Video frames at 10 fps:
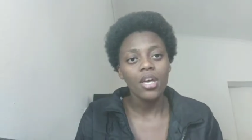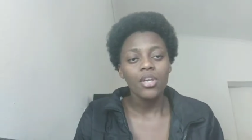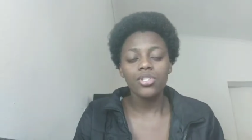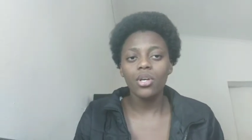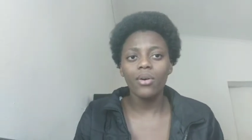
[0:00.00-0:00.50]

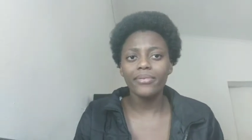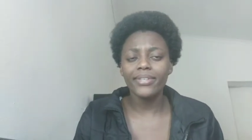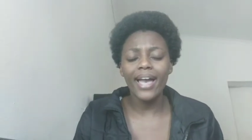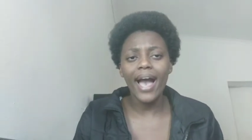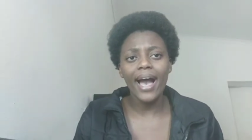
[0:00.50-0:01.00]
So
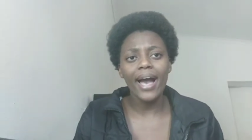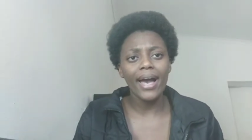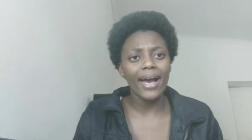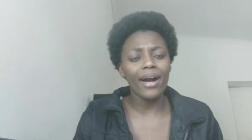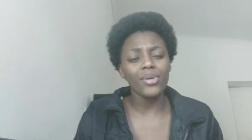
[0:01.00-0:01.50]

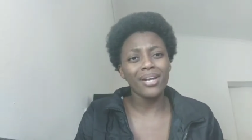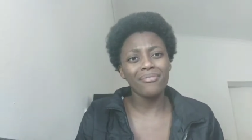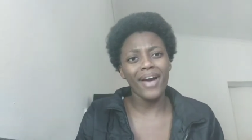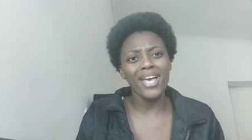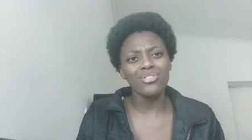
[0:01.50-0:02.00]
yeah, I would
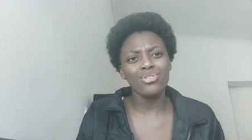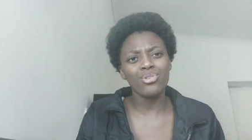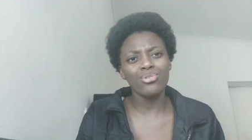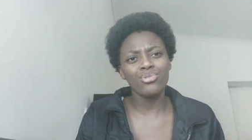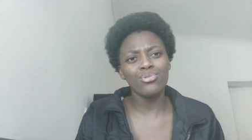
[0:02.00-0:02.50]
advise
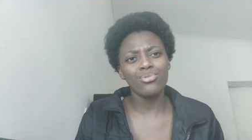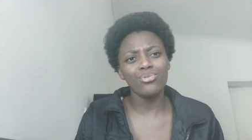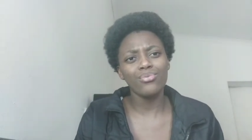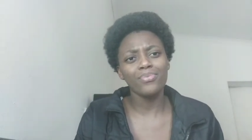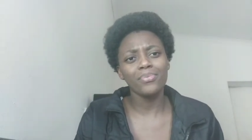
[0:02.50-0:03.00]
you
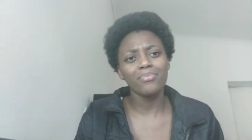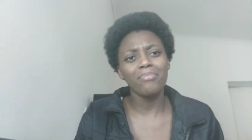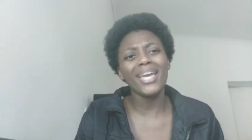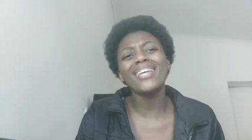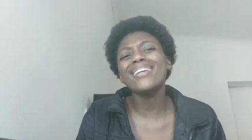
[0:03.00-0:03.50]
to
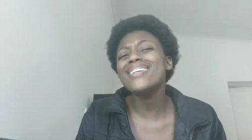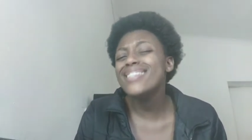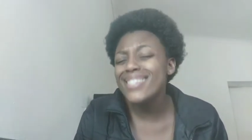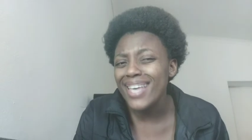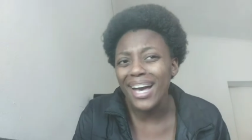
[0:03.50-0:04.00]
make it
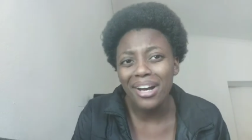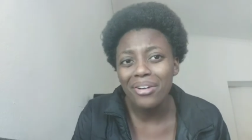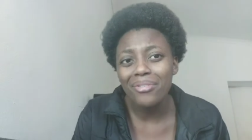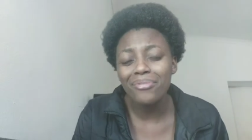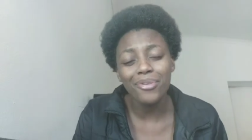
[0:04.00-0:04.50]
easier
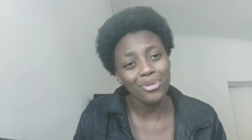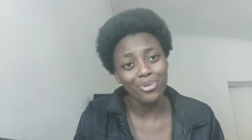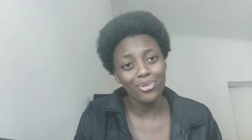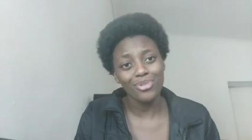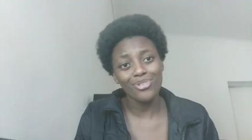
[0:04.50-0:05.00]
for
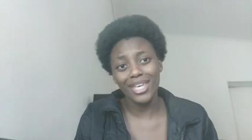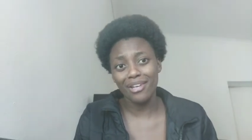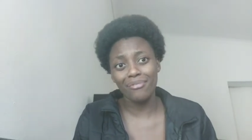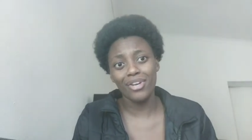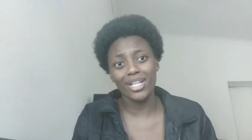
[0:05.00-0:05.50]
you to
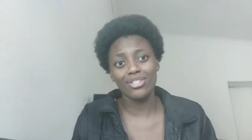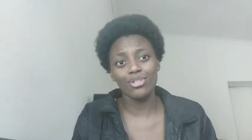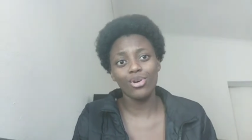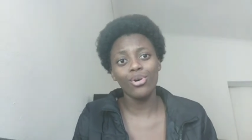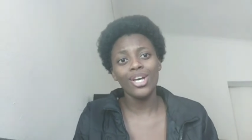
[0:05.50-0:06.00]
get friends,
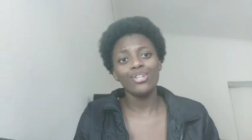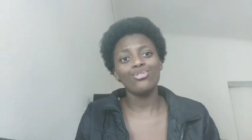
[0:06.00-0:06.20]
you know.